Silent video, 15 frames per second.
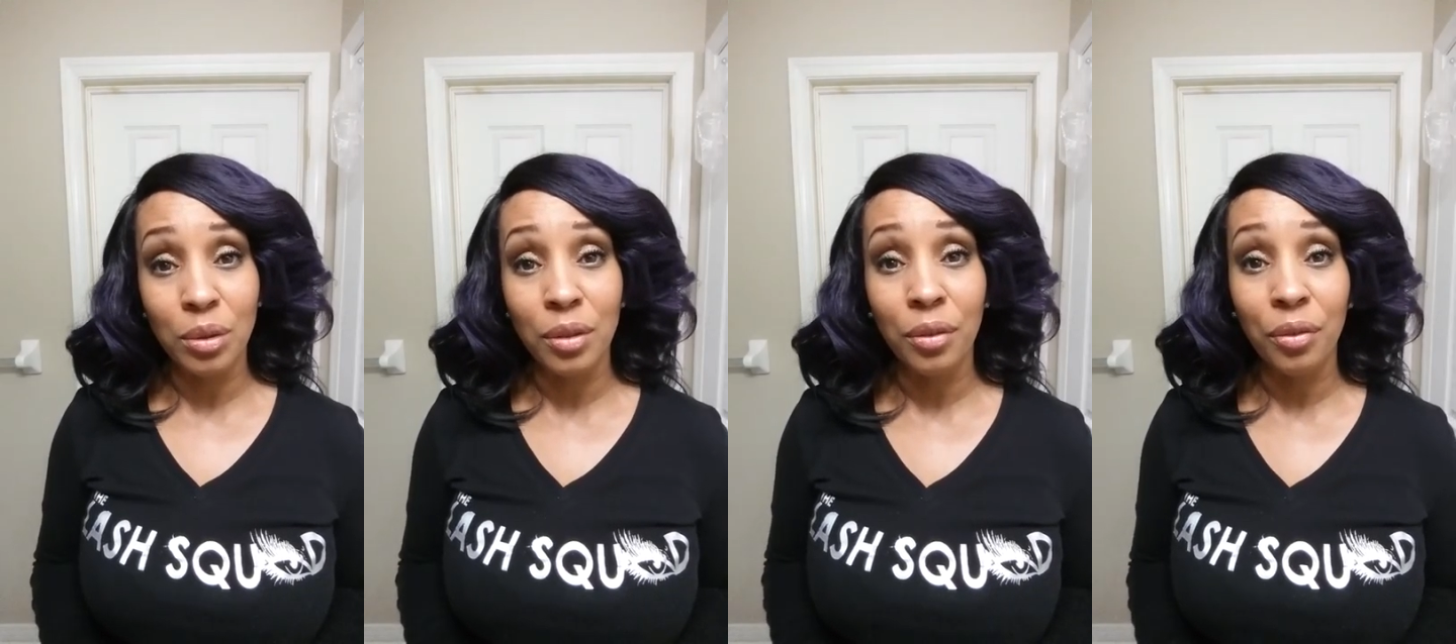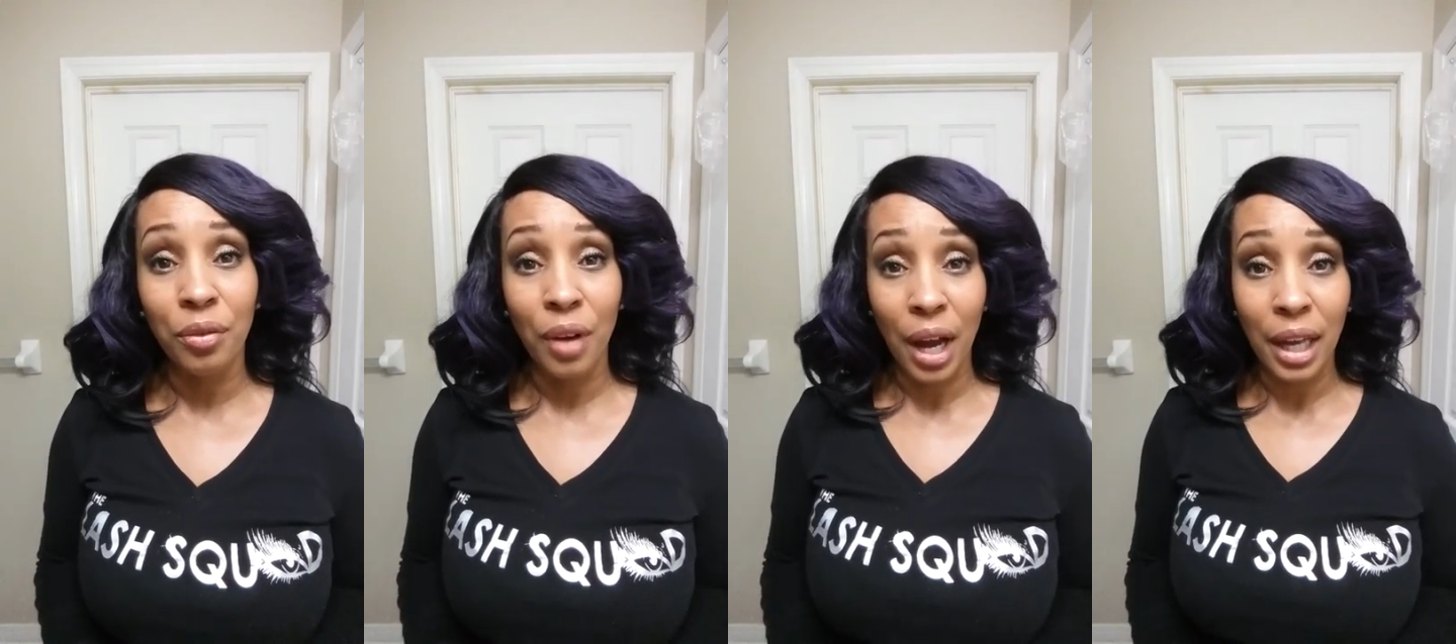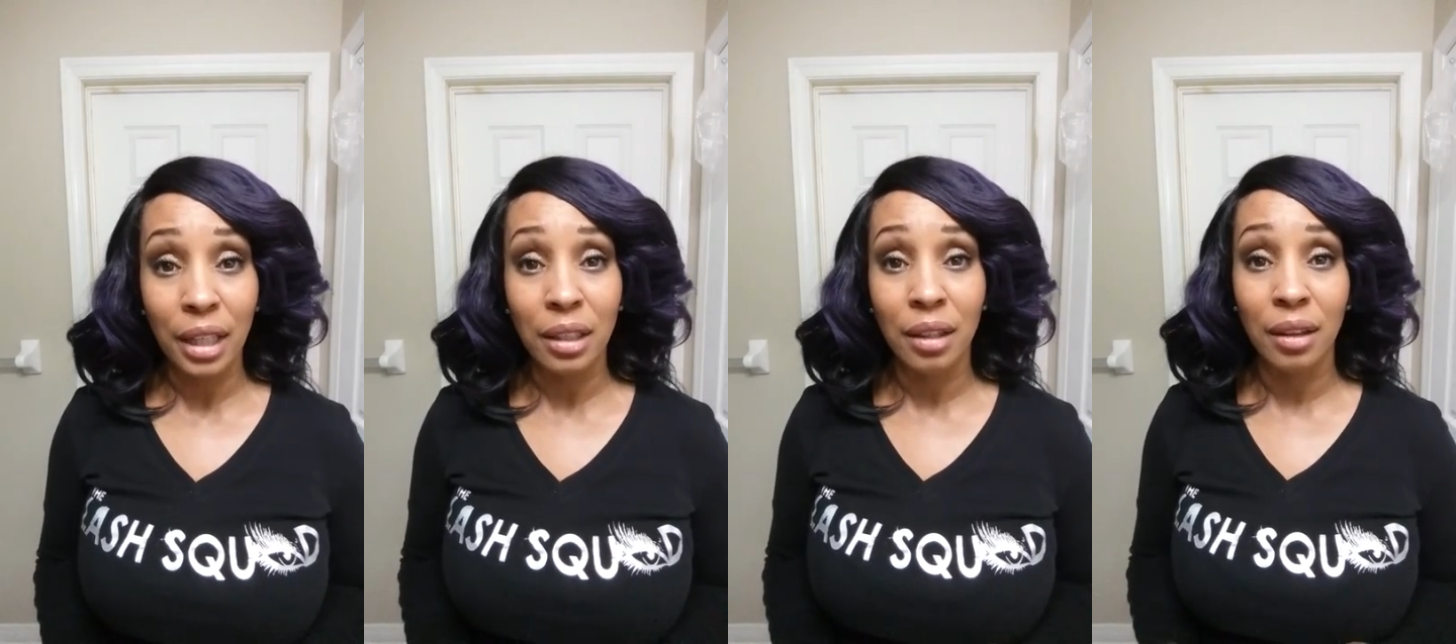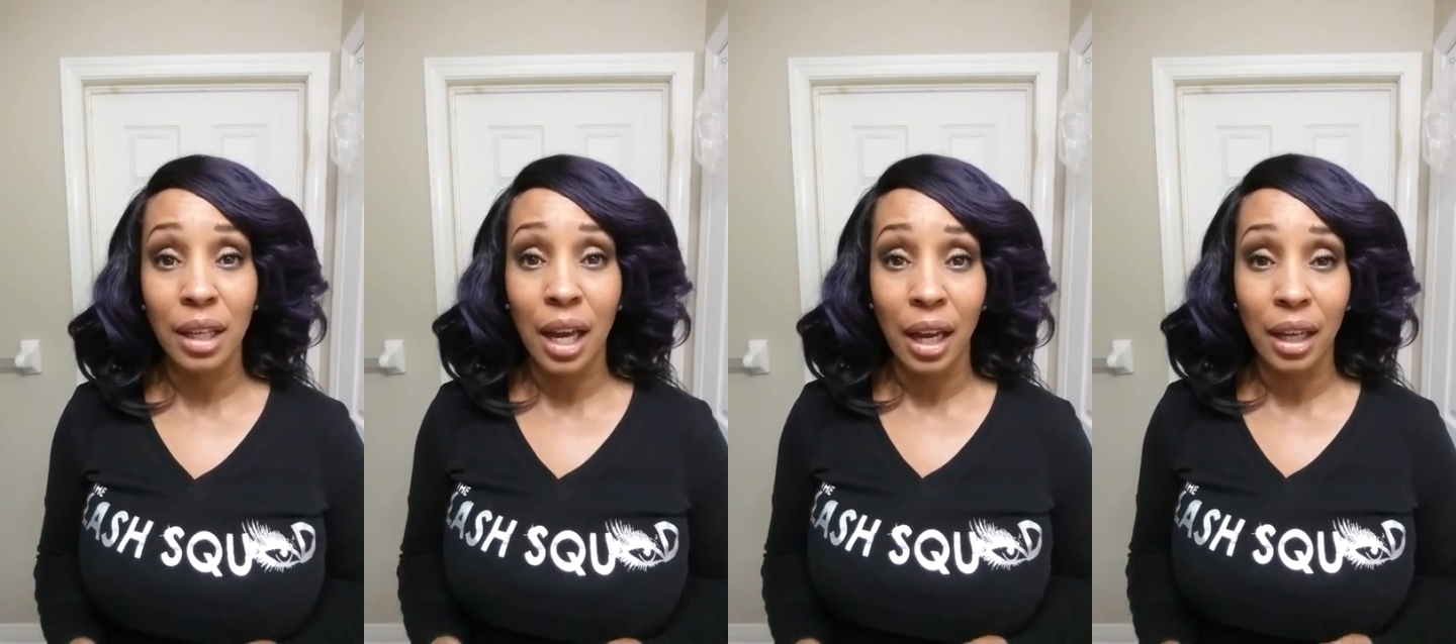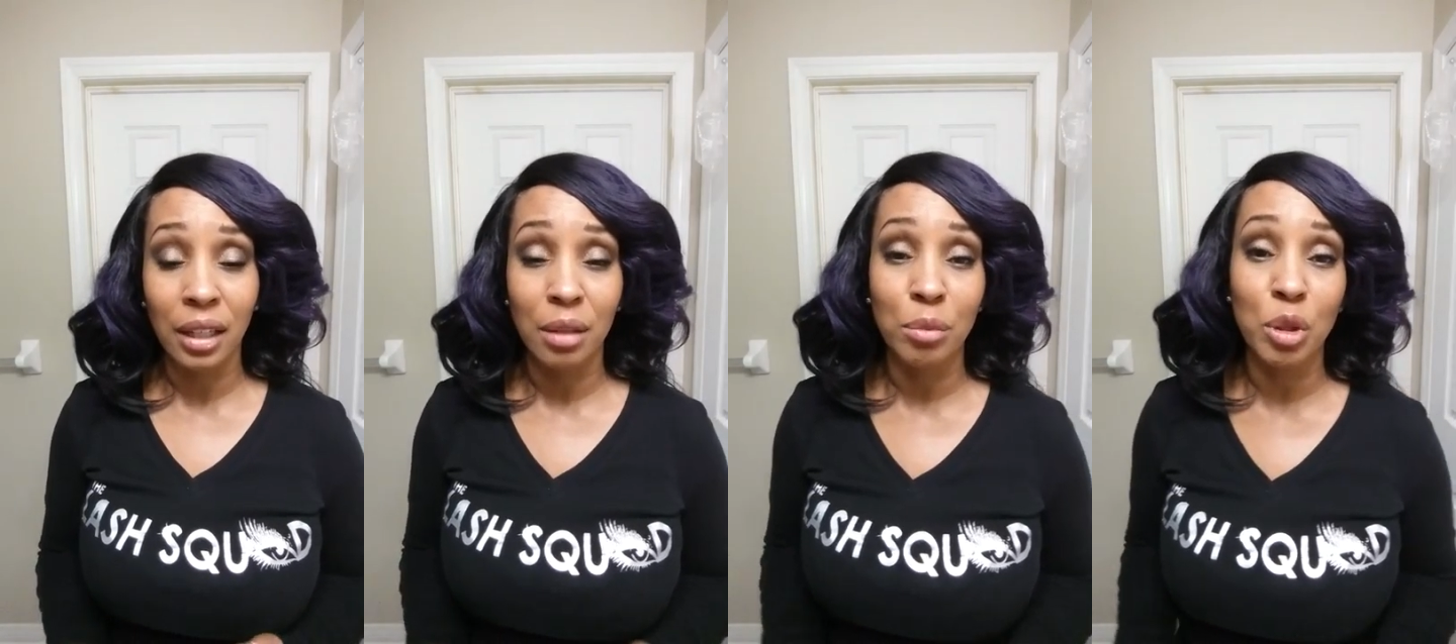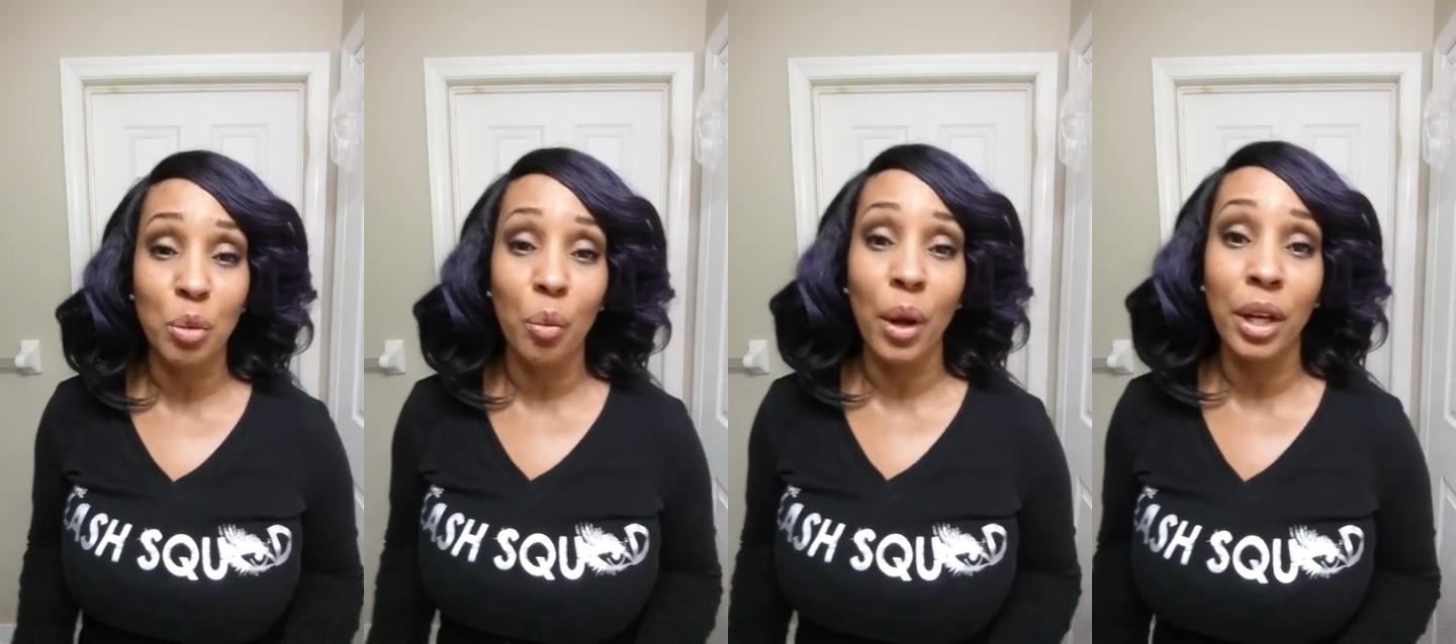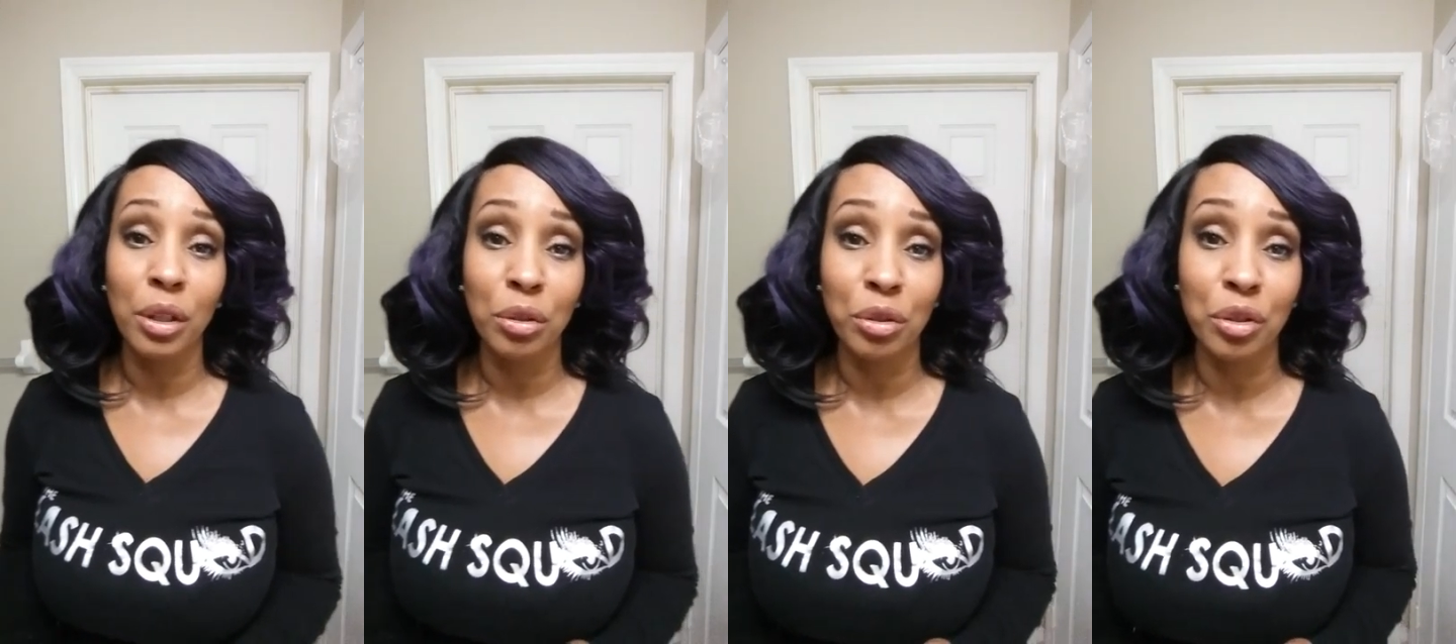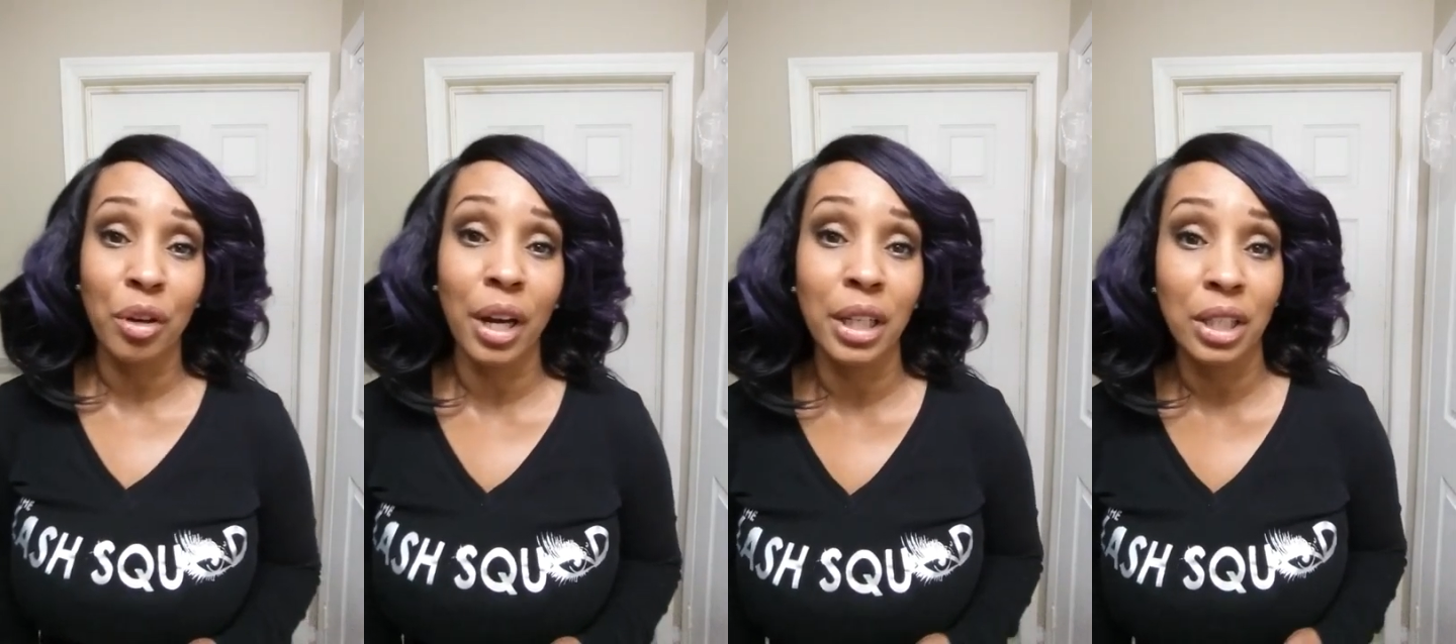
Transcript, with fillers: to find the items when you're trying